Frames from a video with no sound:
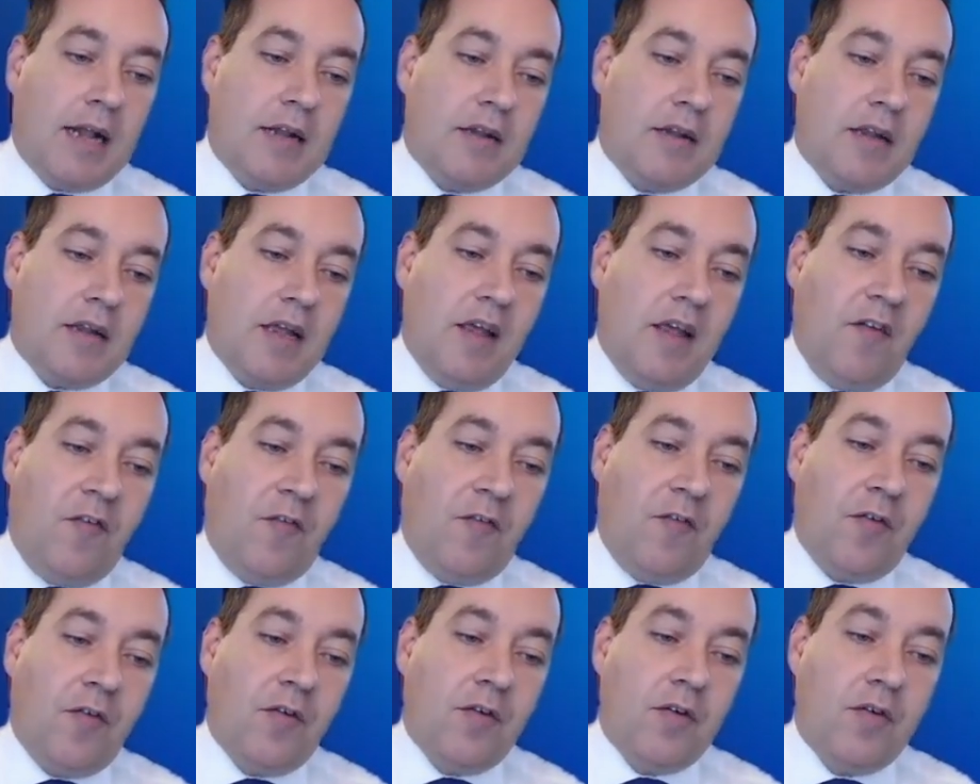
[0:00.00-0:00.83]
And
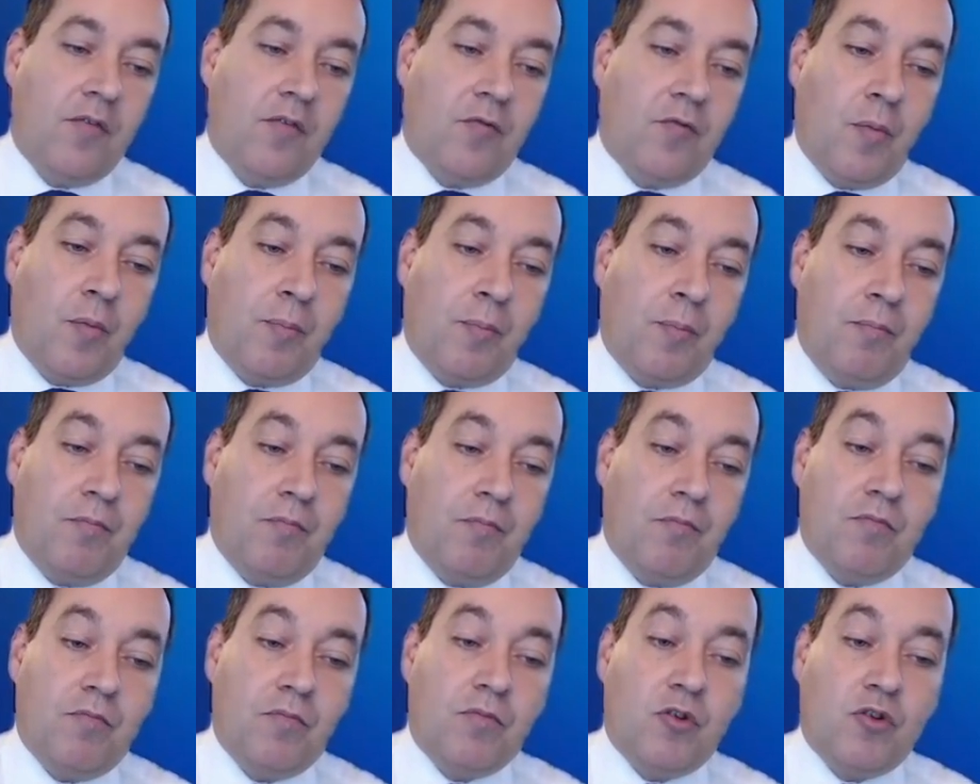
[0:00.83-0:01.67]
if
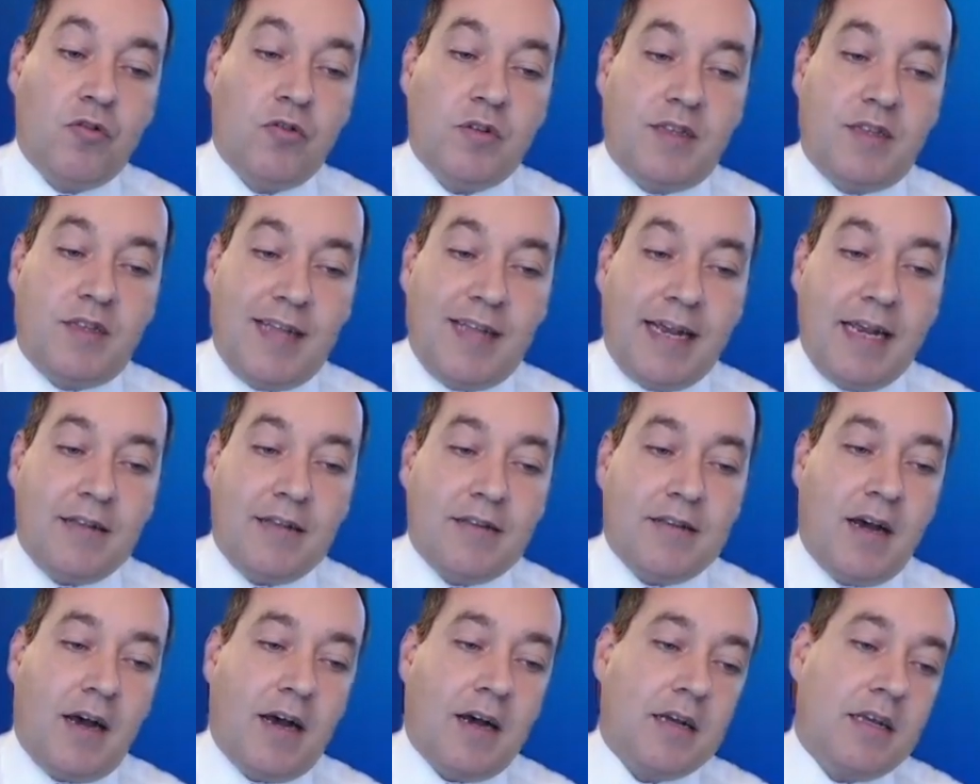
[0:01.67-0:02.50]
the
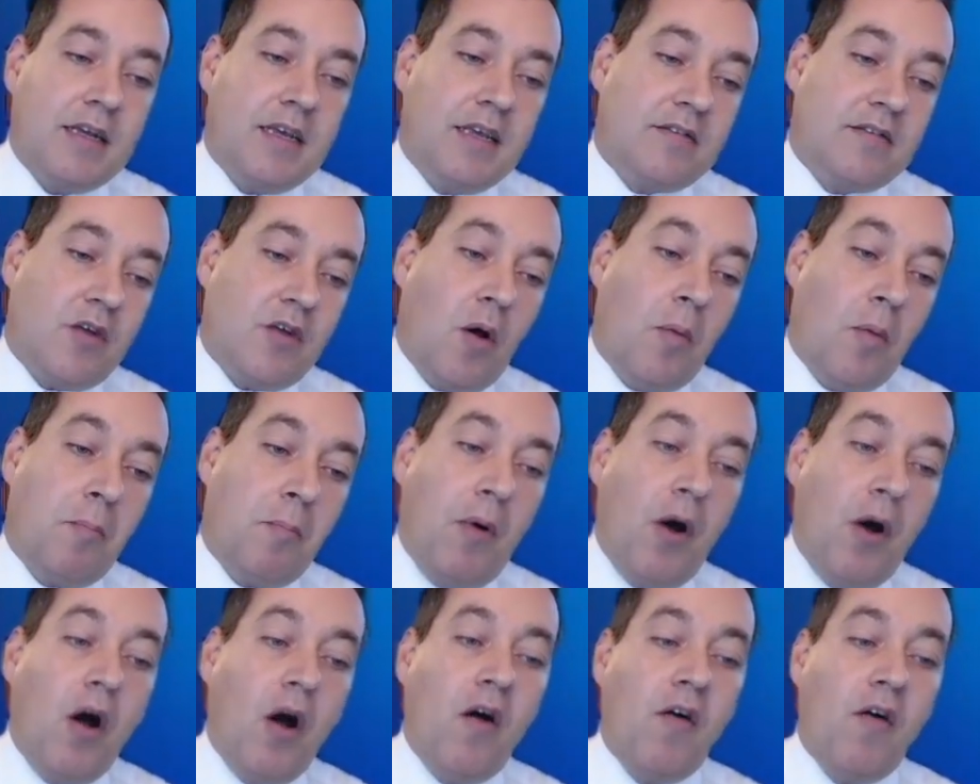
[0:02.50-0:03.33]
data is
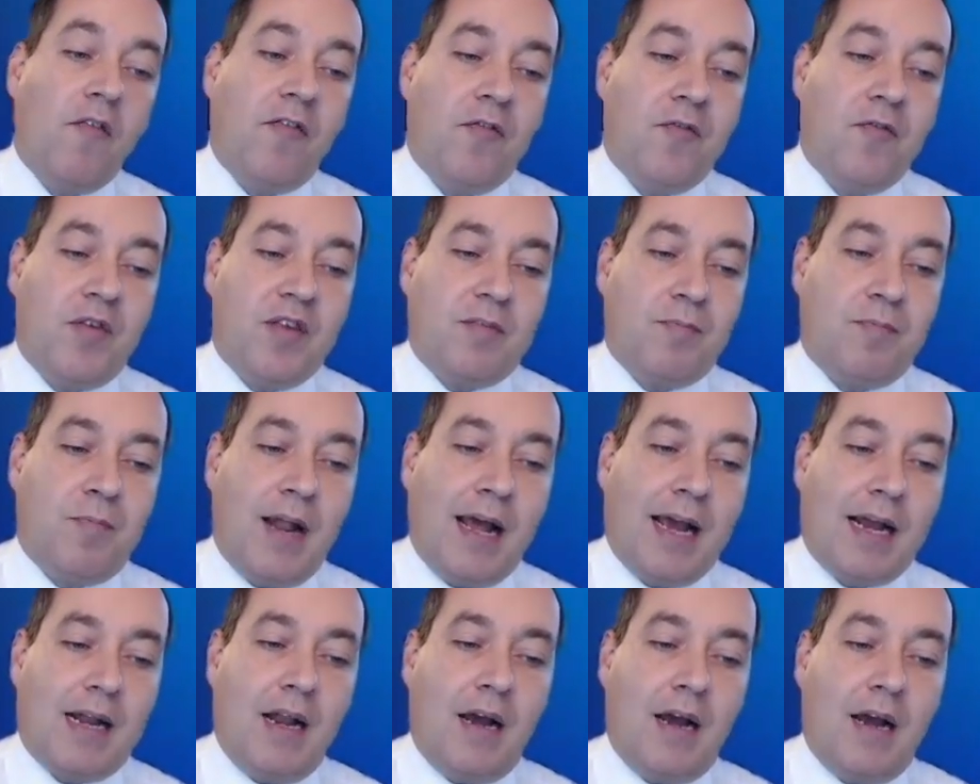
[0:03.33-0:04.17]
above these
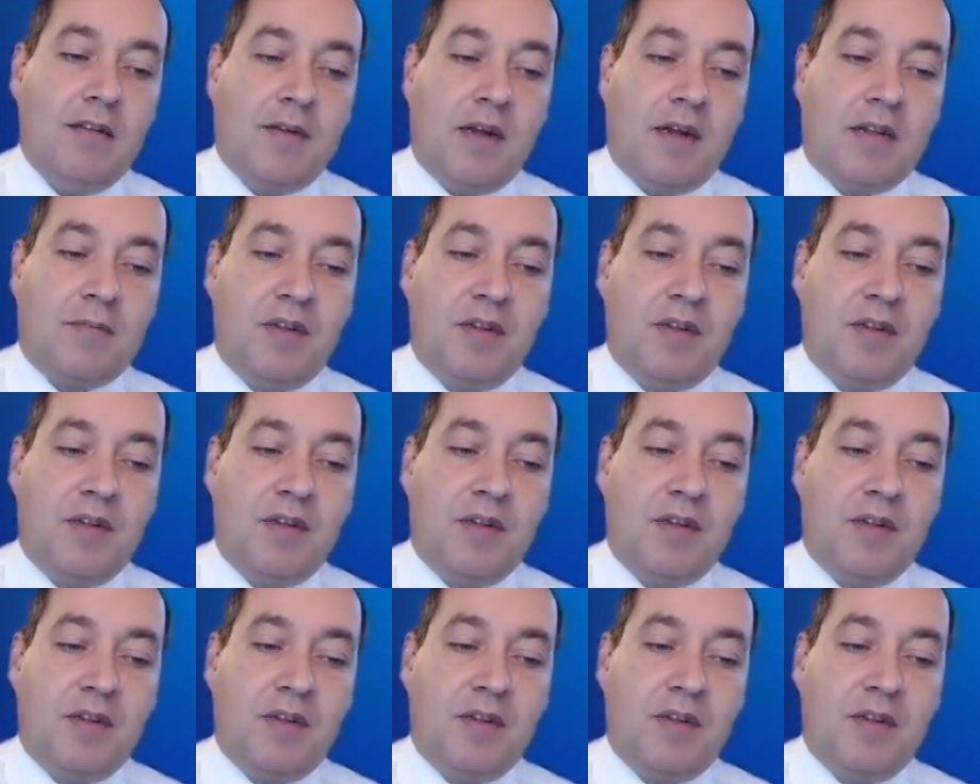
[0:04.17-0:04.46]
black lines,